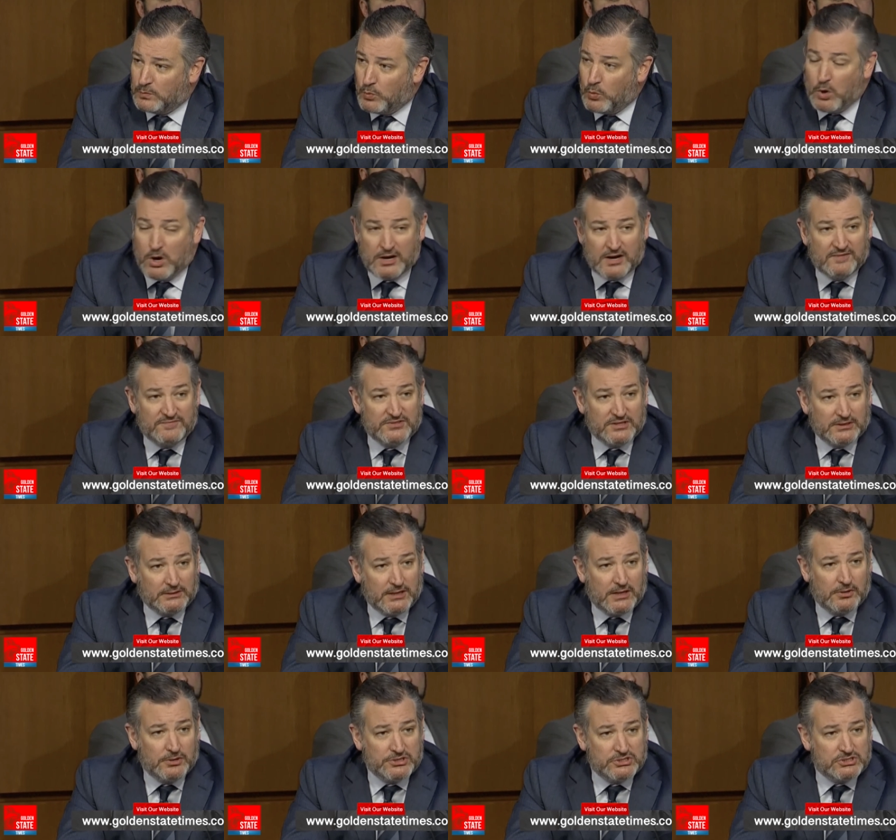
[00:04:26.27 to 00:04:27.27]
one of the
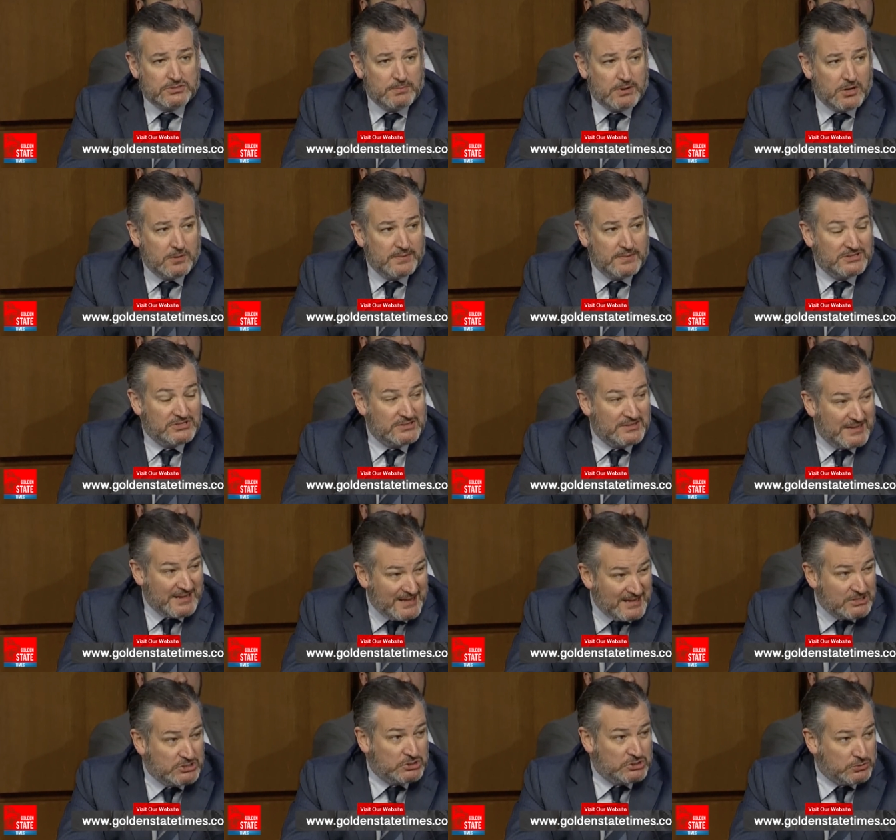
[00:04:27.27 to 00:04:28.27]
lowest moments in the
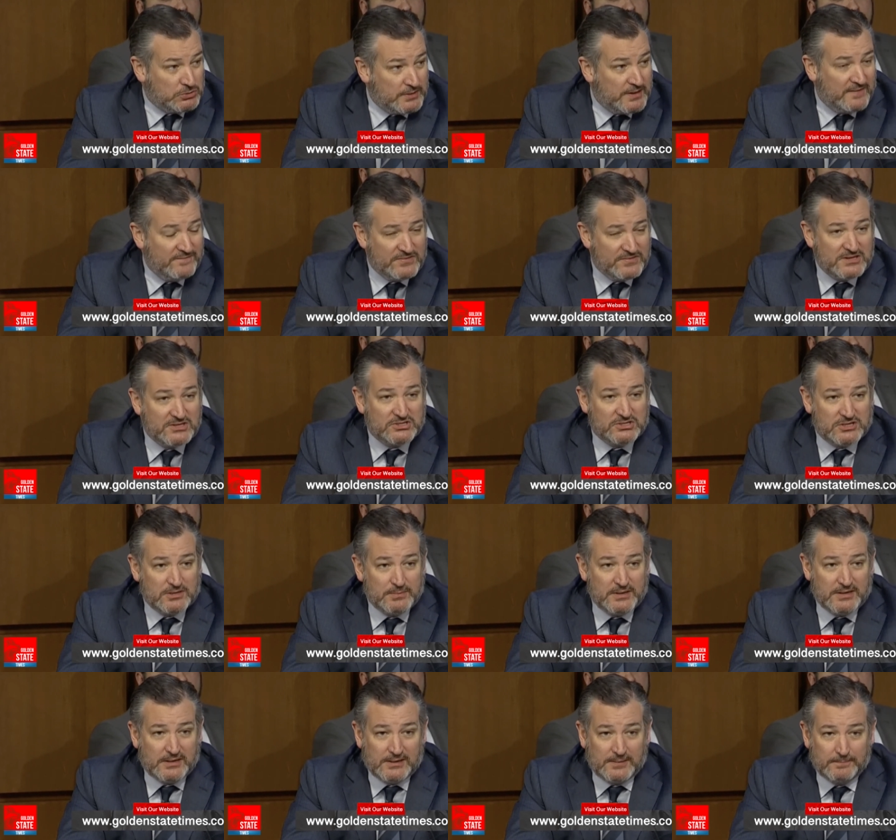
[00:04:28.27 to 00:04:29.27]
history of this
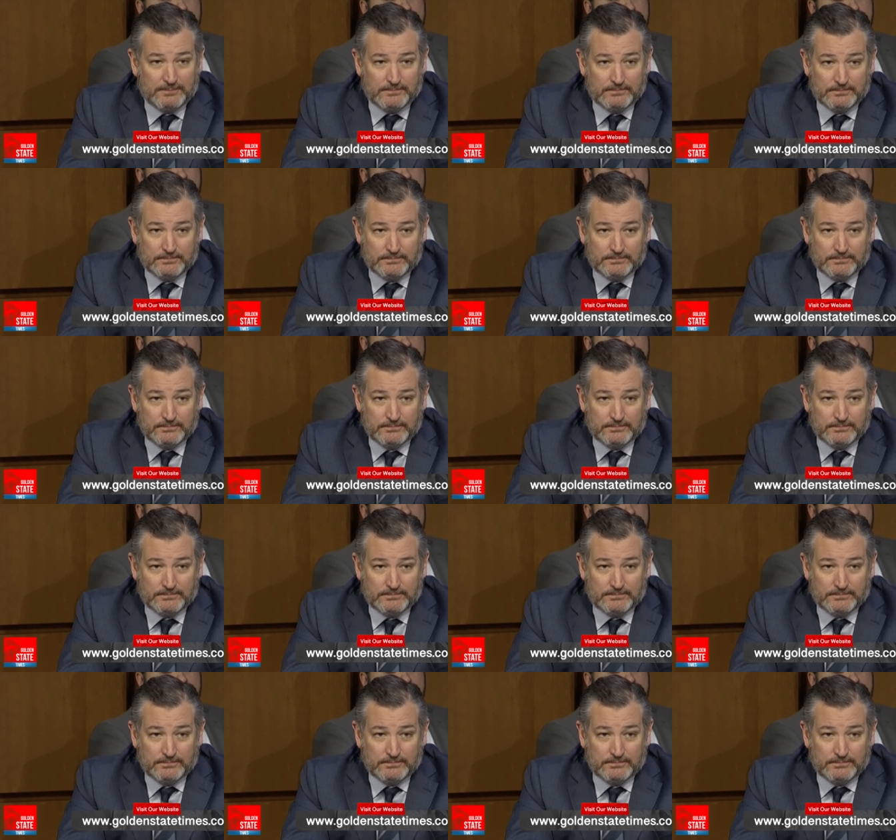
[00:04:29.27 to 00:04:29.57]
committee,